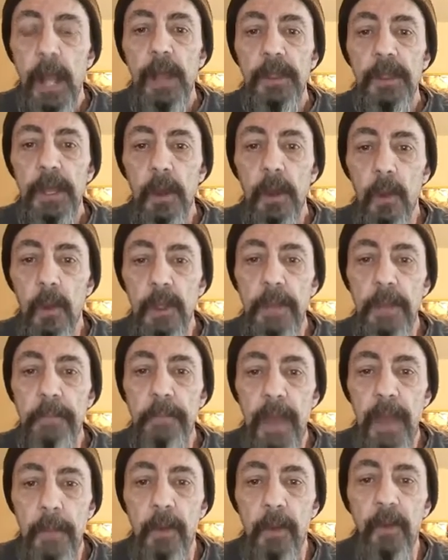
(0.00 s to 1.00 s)
The only
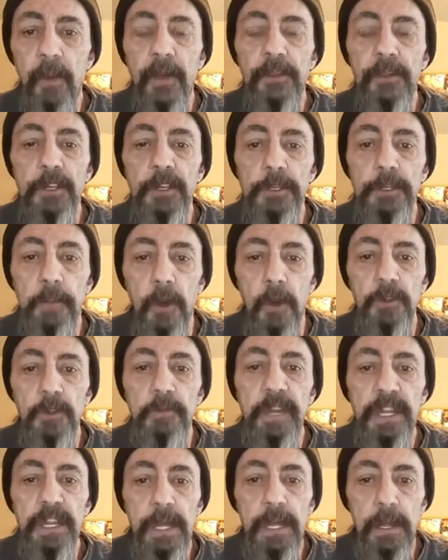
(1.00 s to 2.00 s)
people that they're supposed to
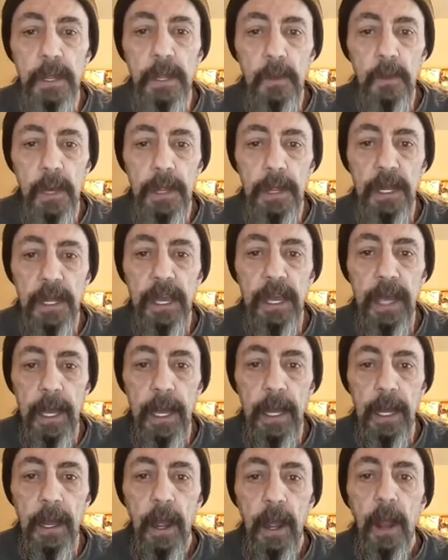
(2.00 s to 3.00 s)
be dealing with,
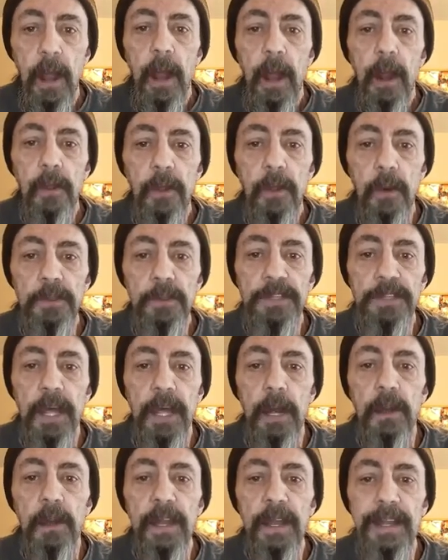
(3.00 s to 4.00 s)
again, are those that
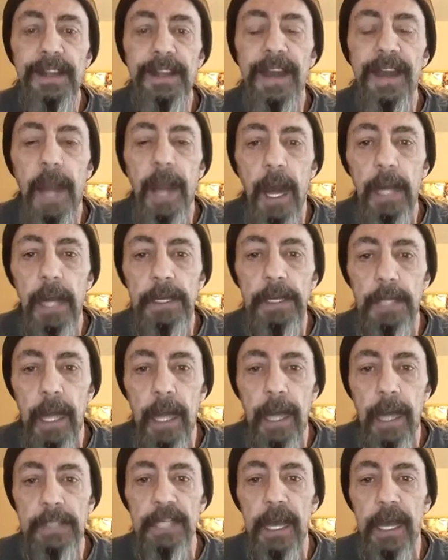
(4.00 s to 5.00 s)
are in
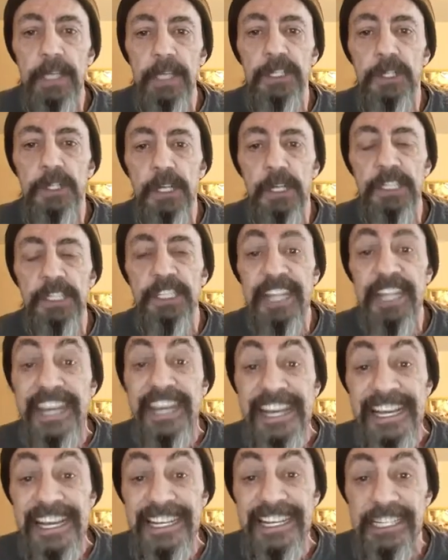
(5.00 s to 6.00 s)
contracts as
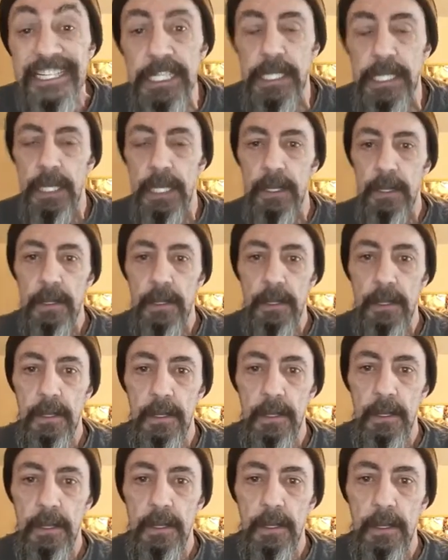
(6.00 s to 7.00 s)
trustees
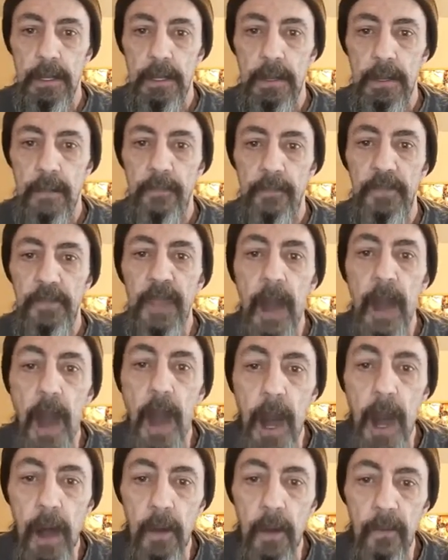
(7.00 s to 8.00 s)

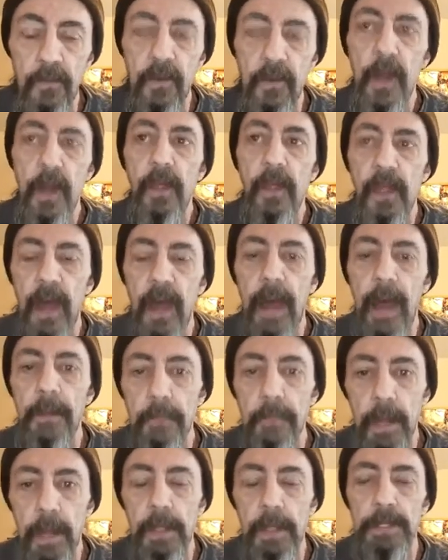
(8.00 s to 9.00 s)
of that
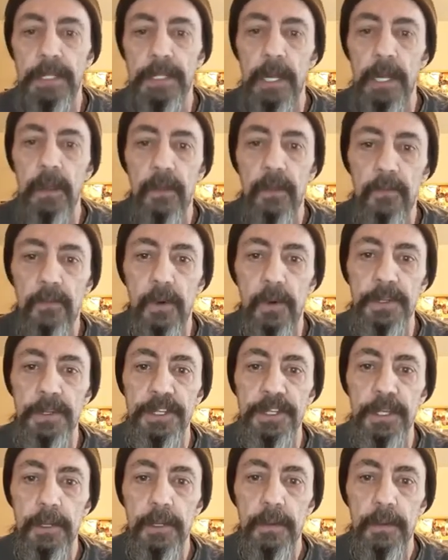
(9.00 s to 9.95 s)
military force.